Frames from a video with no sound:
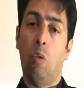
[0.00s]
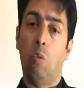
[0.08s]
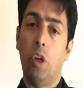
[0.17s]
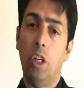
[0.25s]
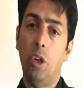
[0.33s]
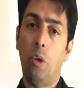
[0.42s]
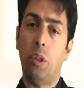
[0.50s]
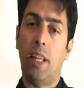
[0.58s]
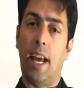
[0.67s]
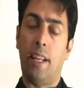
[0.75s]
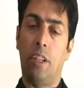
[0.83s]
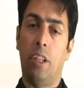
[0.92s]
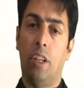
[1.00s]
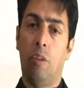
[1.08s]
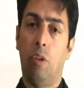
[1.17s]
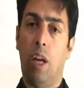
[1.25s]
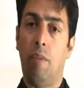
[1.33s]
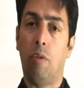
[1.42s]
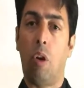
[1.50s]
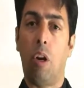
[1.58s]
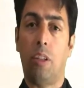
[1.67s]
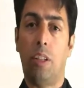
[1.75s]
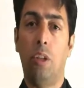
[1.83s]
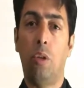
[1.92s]
we know that we have
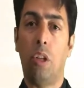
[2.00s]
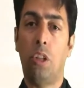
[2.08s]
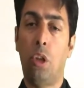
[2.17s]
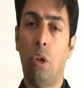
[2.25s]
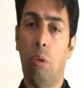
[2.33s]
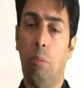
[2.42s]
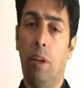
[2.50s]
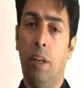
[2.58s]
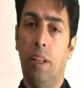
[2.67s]
got the neural tube,